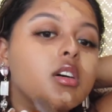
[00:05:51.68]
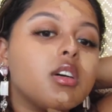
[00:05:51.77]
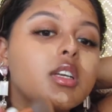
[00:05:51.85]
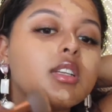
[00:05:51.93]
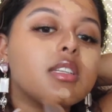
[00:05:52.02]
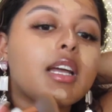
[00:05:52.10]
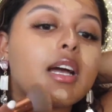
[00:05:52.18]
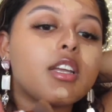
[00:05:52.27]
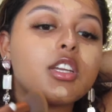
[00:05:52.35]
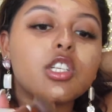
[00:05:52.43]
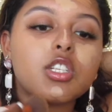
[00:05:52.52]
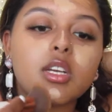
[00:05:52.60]

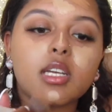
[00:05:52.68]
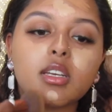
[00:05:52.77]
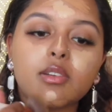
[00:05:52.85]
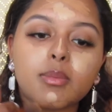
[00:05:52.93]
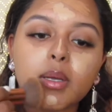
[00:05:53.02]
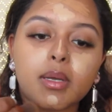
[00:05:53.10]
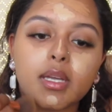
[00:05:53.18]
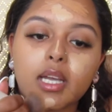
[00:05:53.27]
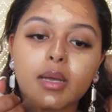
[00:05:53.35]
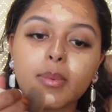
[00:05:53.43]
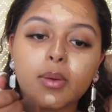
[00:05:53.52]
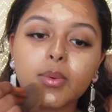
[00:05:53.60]
entire shade of my
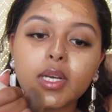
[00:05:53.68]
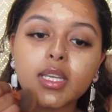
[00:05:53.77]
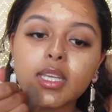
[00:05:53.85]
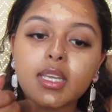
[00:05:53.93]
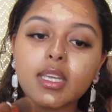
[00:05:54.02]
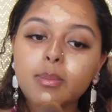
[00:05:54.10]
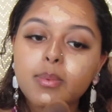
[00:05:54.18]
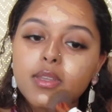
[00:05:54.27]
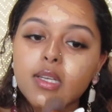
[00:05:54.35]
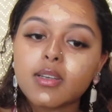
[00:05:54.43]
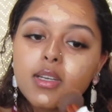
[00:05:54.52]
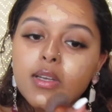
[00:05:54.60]
makeup. I want to keep
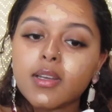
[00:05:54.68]
the